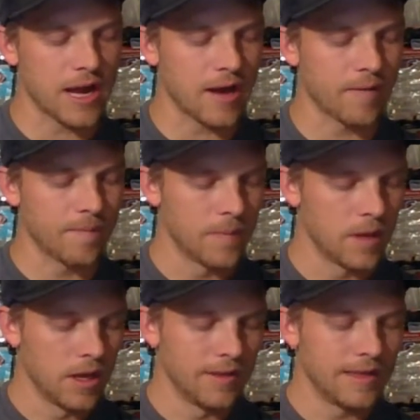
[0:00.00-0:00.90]
out.
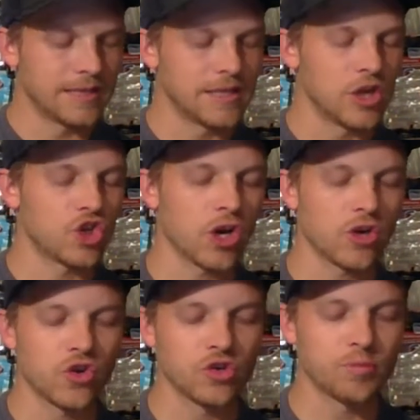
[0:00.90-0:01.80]
This is the
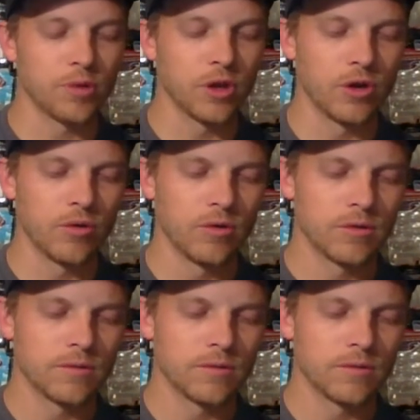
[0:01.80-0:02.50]
Chartreuse Blue